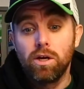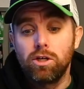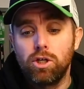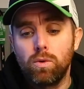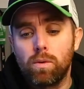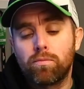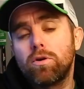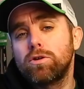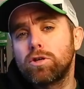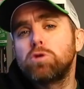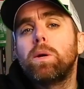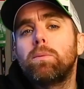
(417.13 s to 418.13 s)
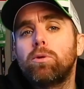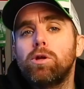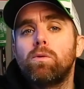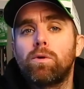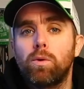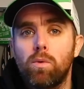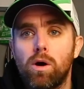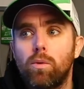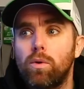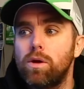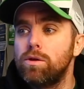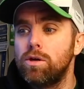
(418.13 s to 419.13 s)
You approach those people that you want to work with.